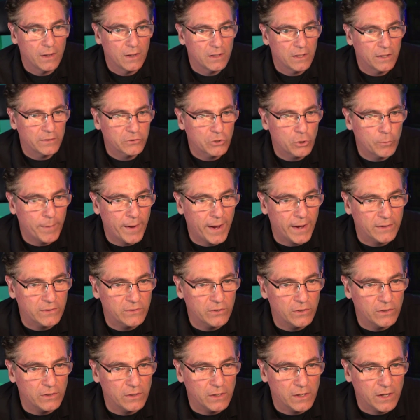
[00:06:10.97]
Let's go back
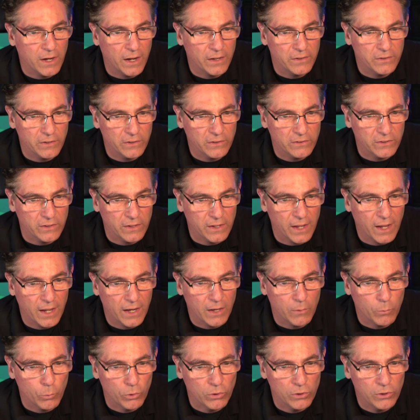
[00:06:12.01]
to the contents again
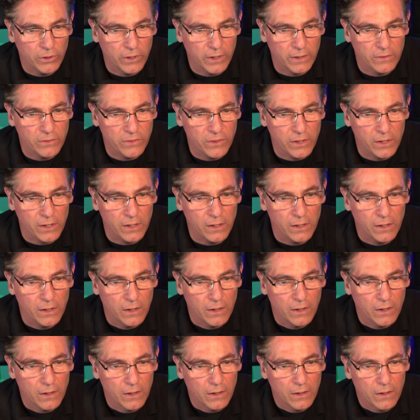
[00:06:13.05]
and we'll look at the
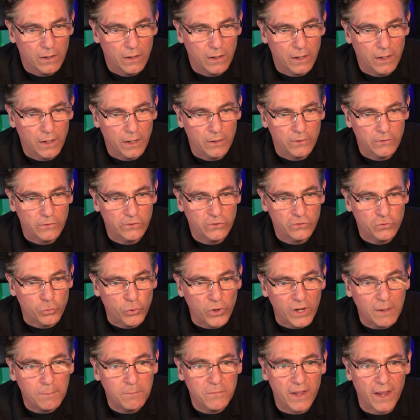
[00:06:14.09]
uh,
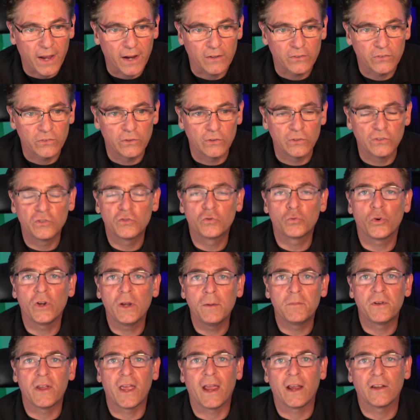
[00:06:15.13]
stream decks. The
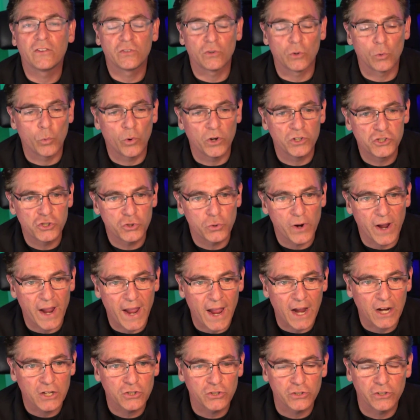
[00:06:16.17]
stream decks are what you
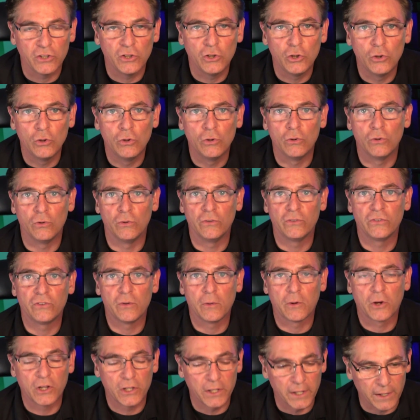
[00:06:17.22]
actually use
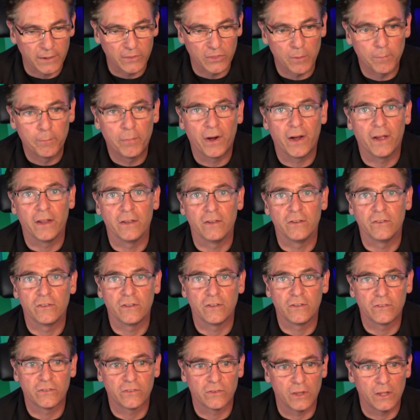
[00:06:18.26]
to click the buttons.
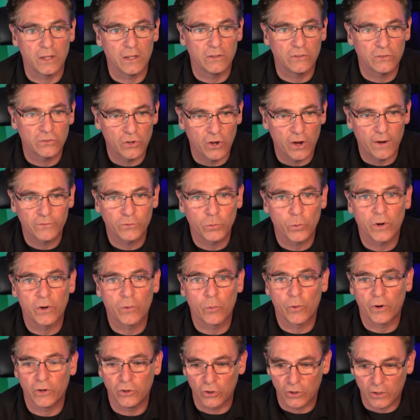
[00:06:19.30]
It's the software
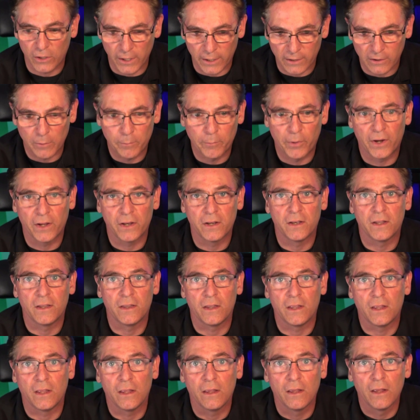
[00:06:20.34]
where you click the button and
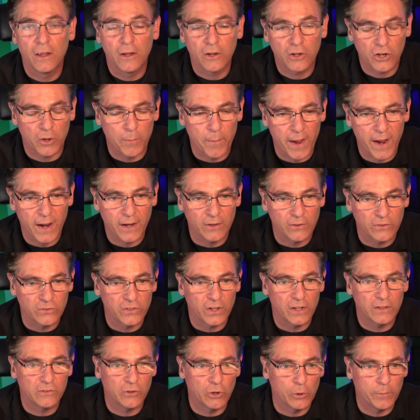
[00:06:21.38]
the command is
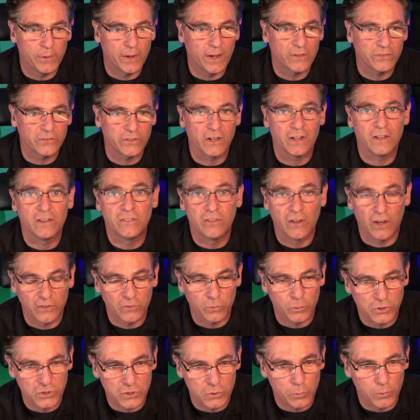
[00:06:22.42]
sent to OBS and it does
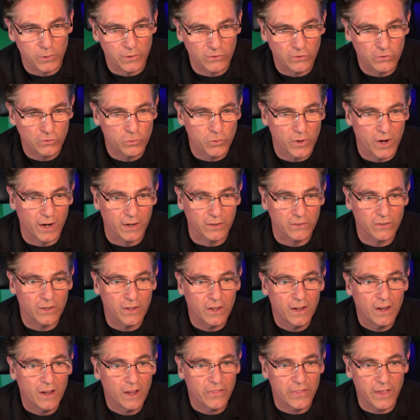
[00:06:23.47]
what you instruct.
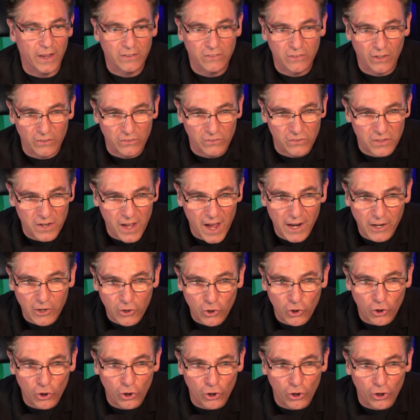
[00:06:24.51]
That does not
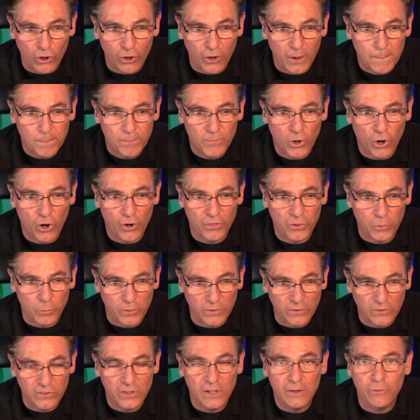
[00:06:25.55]
occur on the
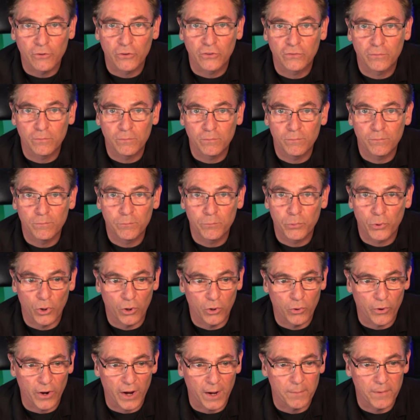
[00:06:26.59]
receiver
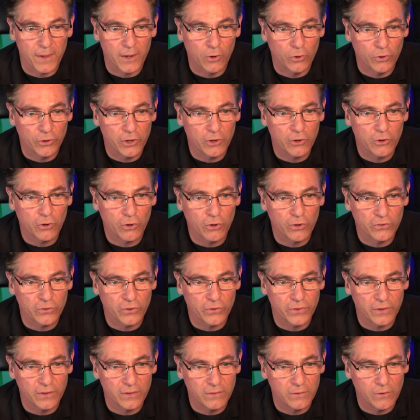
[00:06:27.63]
program. That only occurs
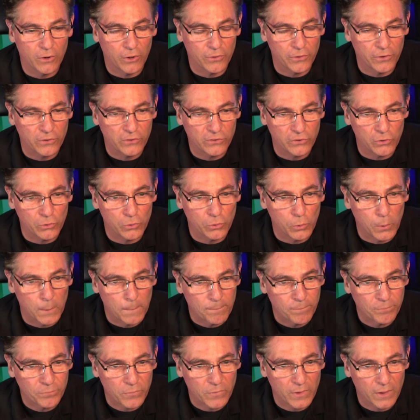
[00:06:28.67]
on the on the two
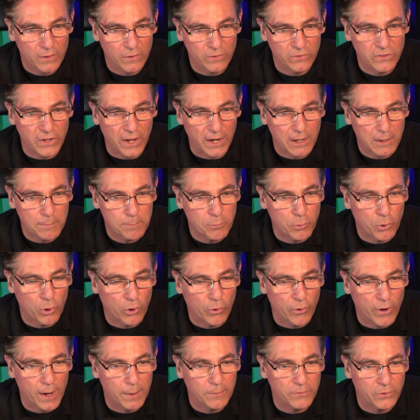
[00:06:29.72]
deck
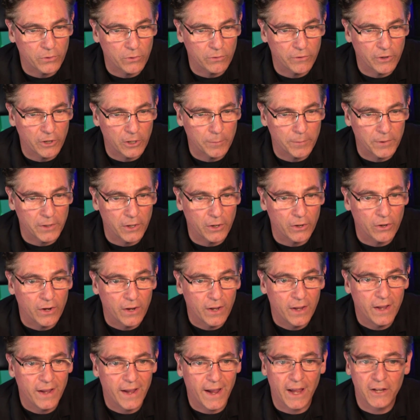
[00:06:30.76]
programs that are available here.
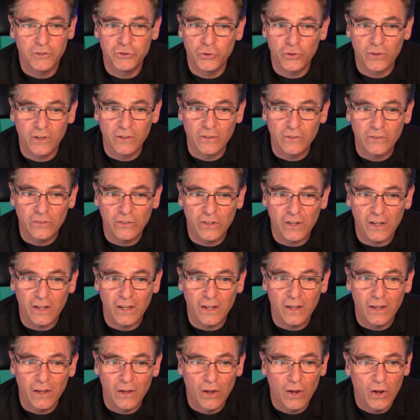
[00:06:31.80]
As you can
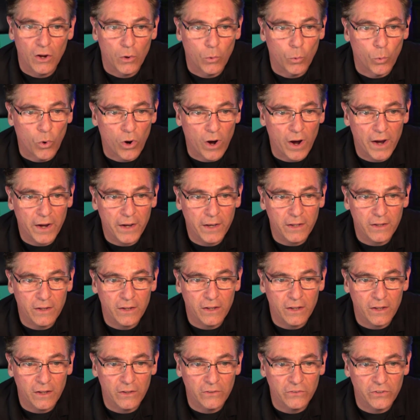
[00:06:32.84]
see, one
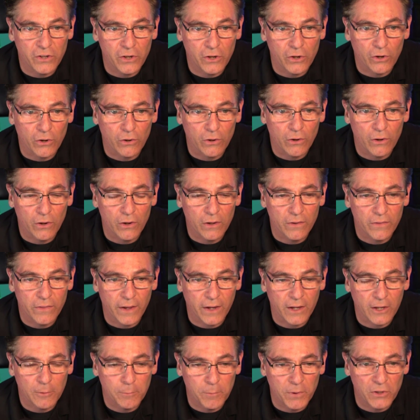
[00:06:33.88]
is here
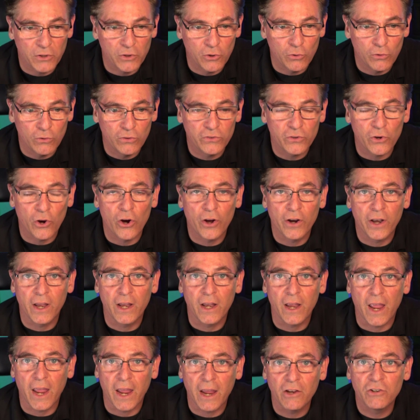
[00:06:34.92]
that can be used on a
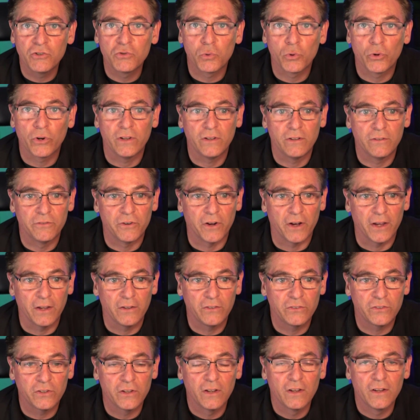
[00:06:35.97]
Android
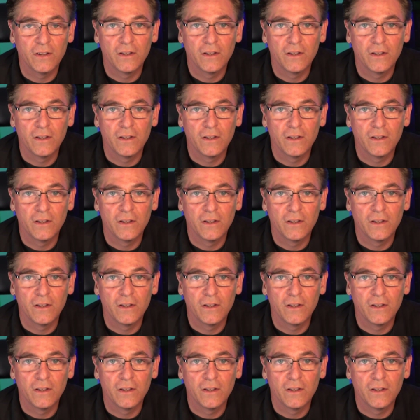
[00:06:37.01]
device.